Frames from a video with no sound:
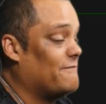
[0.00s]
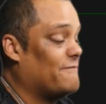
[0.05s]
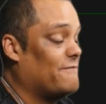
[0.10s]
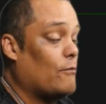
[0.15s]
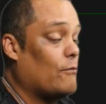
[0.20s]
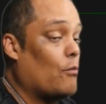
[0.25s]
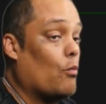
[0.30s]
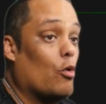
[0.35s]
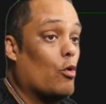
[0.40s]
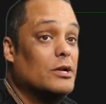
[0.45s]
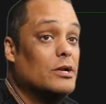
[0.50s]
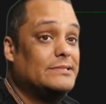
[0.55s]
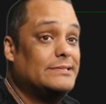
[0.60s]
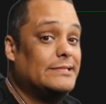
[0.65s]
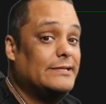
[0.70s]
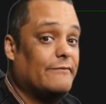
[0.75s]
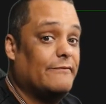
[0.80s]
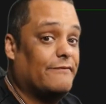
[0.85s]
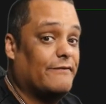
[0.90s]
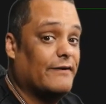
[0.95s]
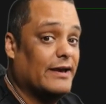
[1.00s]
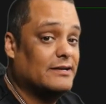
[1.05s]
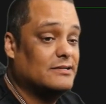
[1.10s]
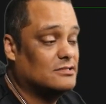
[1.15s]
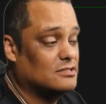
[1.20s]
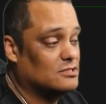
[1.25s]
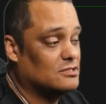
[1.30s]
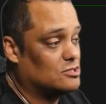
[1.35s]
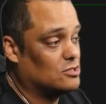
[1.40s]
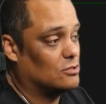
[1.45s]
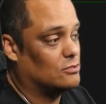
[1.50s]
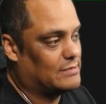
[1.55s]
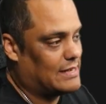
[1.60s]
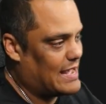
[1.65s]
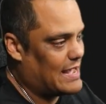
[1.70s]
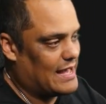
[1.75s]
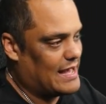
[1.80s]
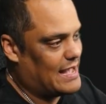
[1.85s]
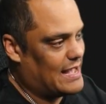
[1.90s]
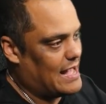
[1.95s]
warranty fix, so
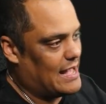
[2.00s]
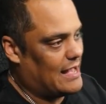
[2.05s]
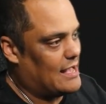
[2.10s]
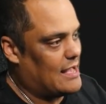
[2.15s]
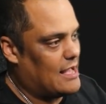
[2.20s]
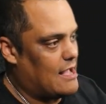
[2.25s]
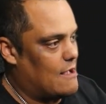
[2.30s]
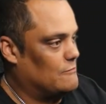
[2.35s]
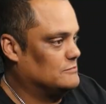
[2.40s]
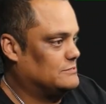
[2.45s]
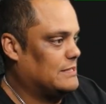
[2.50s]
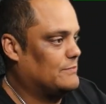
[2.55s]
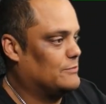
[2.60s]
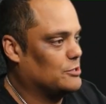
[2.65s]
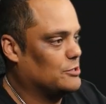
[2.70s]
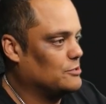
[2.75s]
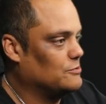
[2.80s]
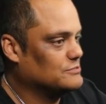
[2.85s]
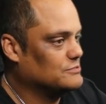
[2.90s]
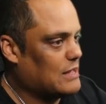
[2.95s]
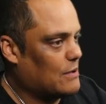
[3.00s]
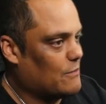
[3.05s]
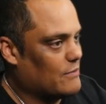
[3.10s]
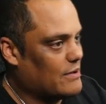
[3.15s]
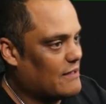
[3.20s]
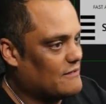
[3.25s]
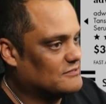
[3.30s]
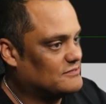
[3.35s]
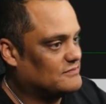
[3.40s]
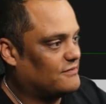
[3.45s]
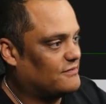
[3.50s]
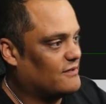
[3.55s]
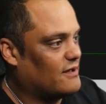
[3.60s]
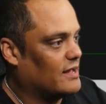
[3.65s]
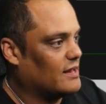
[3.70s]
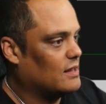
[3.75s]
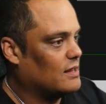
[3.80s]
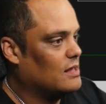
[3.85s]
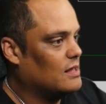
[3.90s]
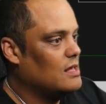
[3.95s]
I was able to use that one. I was
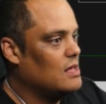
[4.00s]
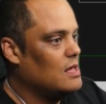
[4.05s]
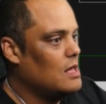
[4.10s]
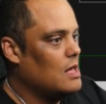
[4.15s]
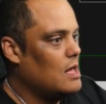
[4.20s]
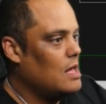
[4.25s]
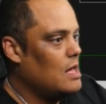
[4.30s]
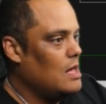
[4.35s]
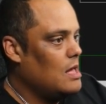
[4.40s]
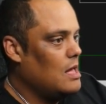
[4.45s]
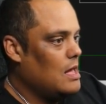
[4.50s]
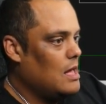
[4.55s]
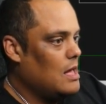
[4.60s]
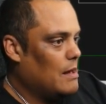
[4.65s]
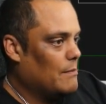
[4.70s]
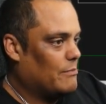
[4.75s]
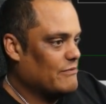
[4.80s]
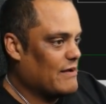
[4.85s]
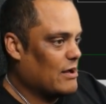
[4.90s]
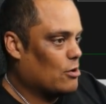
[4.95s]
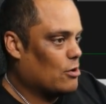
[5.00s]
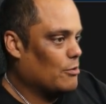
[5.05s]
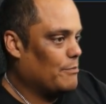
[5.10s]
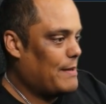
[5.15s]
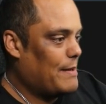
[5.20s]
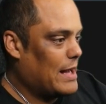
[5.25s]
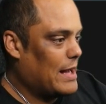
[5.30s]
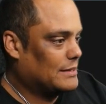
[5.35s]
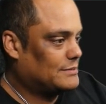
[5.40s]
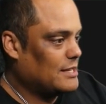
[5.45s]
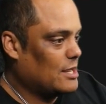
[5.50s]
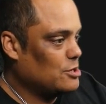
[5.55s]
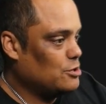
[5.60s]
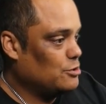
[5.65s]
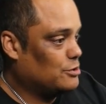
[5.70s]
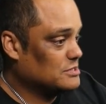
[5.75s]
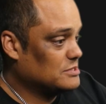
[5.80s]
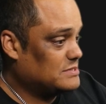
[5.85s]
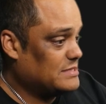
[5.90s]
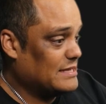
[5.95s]
fine. But if I go back there, you
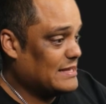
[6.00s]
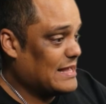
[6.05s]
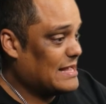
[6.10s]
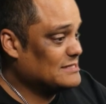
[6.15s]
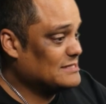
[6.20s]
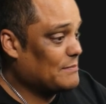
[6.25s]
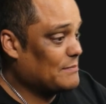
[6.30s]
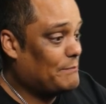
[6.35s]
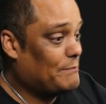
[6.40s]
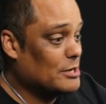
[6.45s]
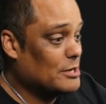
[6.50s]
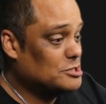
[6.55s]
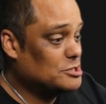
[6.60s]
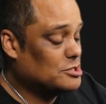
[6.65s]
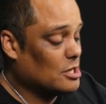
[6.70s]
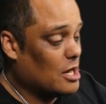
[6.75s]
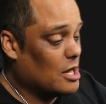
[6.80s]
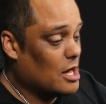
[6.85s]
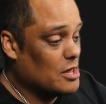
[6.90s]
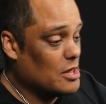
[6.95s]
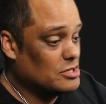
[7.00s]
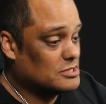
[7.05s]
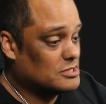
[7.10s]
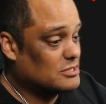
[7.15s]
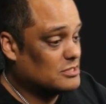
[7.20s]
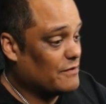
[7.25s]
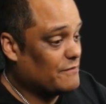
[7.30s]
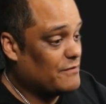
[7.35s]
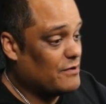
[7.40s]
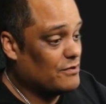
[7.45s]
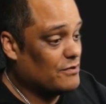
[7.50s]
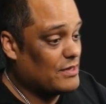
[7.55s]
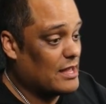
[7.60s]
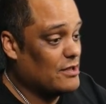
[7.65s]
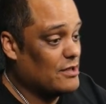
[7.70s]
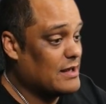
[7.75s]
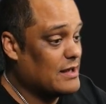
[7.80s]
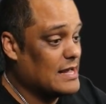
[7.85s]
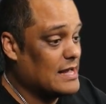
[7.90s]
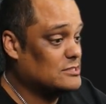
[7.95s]
can see it has a bunch of other stuff here that
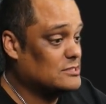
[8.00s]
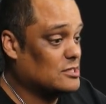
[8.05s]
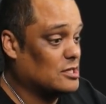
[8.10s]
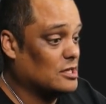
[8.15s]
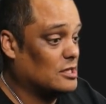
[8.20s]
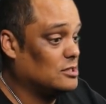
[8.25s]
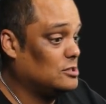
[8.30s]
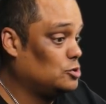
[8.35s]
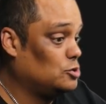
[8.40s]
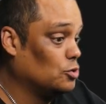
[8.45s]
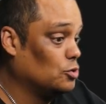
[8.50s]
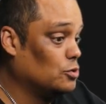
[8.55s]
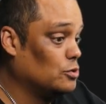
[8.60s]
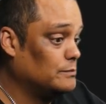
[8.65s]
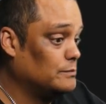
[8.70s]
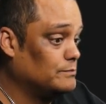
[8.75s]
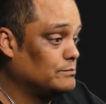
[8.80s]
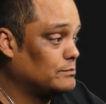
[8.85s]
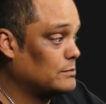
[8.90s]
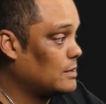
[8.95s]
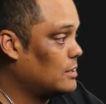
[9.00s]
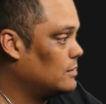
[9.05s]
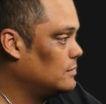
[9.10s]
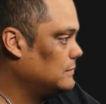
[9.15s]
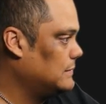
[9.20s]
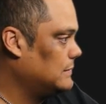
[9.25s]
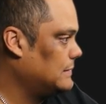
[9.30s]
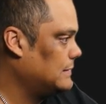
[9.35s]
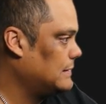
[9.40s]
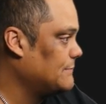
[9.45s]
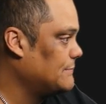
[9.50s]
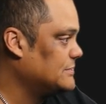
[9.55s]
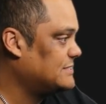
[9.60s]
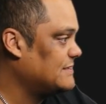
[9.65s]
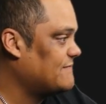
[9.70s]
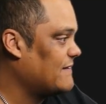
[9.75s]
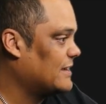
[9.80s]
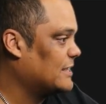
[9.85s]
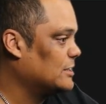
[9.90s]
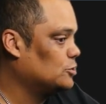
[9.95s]
you guys could do. Let me
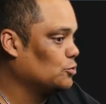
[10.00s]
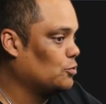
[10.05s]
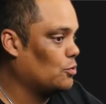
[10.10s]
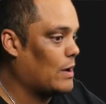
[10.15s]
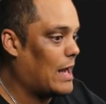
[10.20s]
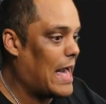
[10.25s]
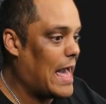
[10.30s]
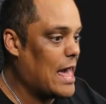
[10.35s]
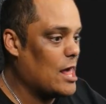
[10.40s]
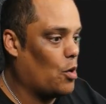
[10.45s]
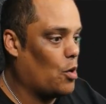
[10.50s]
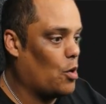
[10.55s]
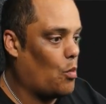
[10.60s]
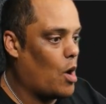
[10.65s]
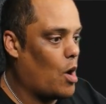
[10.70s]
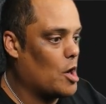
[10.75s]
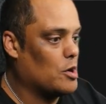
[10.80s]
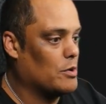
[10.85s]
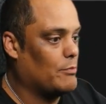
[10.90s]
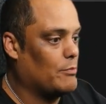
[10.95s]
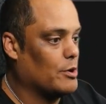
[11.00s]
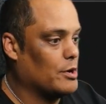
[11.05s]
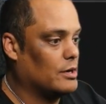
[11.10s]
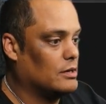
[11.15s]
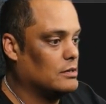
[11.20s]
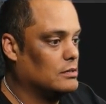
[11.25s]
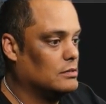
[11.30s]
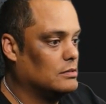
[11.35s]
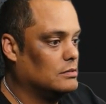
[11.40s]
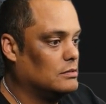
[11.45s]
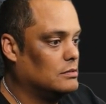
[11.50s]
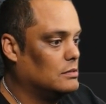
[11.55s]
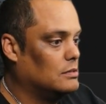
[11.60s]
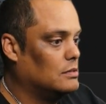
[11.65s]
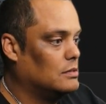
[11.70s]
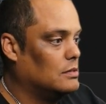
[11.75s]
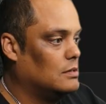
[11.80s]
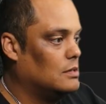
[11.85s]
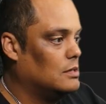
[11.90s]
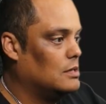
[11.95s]
see if I can do add a watermark.
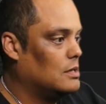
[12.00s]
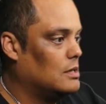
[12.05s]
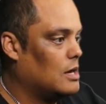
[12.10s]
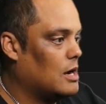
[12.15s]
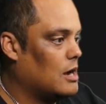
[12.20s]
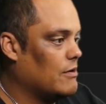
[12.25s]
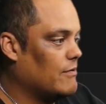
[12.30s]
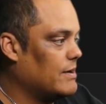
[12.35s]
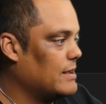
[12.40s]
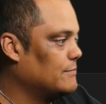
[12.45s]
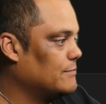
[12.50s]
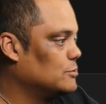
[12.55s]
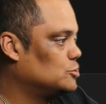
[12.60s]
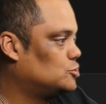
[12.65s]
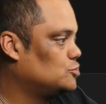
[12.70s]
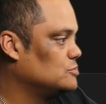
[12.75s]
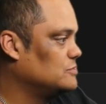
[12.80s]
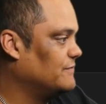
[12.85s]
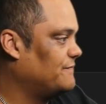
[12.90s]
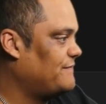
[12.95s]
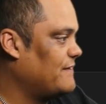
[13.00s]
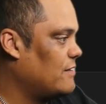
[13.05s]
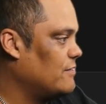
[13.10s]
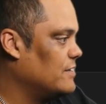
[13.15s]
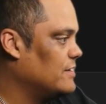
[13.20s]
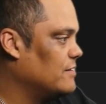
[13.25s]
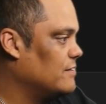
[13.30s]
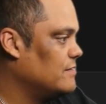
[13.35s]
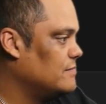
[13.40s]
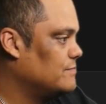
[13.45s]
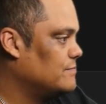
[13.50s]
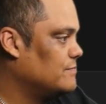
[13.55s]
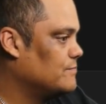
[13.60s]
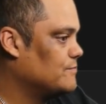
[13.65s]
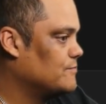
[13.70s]
All right, I'm gonna choose a file here.